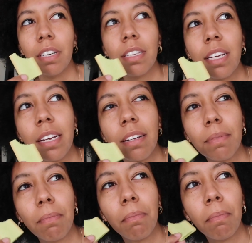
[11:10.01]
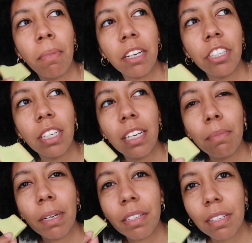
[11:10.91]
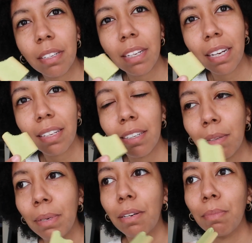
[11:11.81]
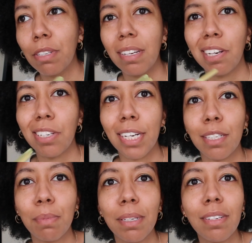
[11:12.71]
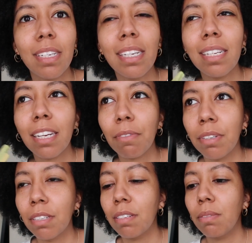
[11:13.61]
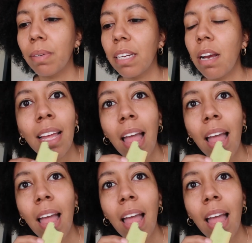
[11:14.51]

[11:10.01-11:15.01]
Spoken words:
It's like matcha-y, but also like a little bit almost like jasmine tea, like really sweet.